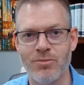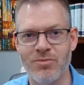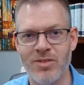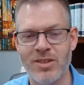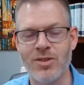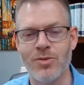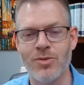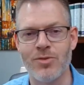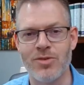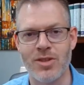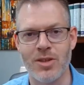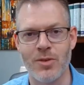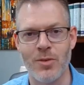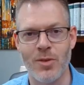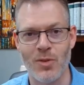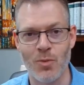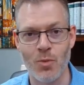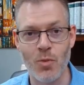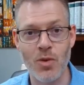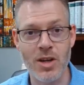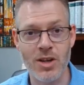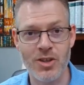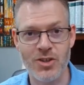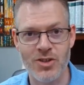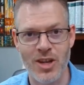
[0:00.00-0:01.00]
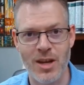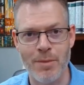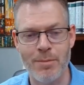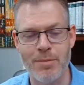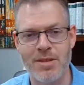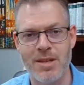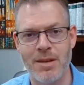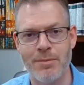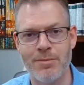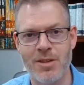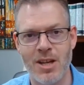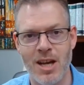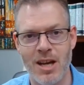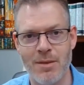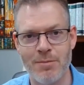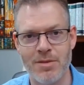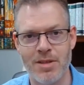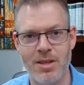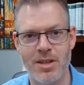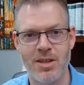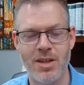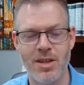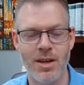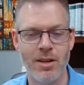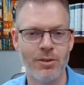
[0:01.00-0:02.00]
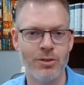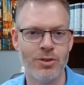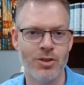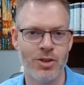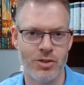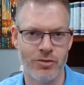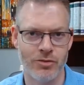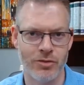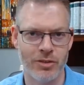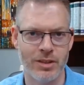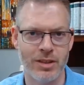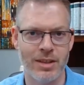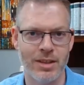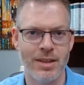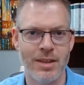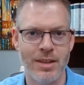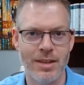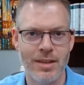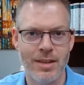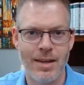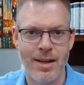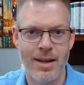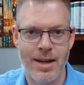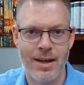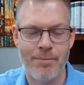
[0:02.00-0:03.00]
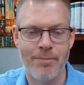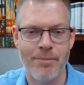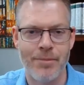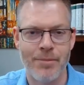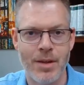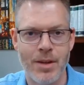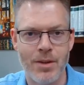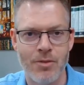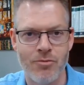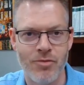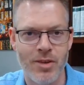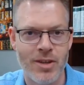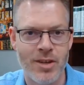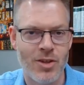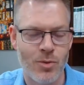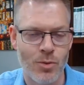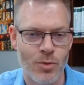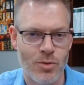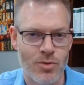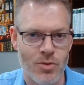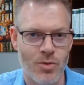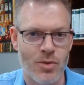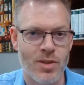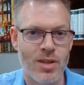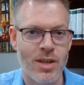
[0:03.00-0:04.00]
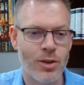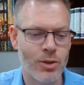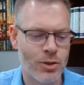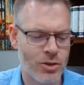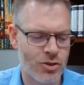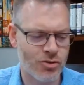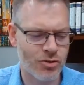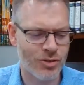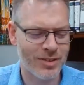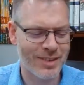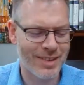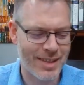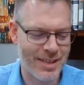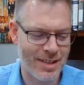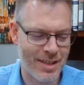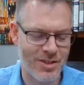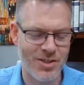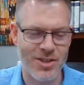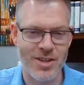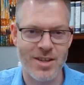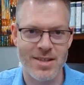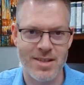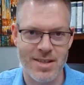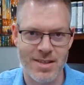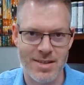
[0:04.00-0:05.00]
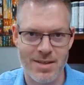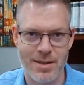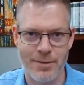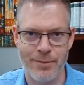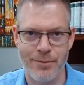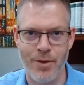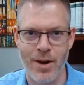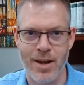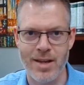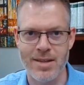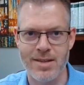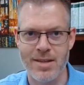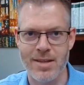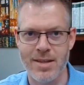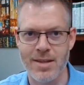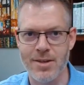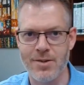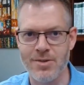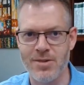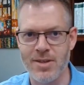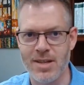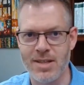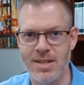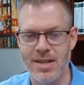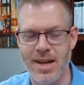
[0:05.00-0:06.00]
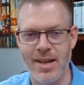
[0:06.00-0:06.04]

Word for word: rituals to do with worship, sometimes cultural um, rituals or cultural liturgies is the phrase he uses.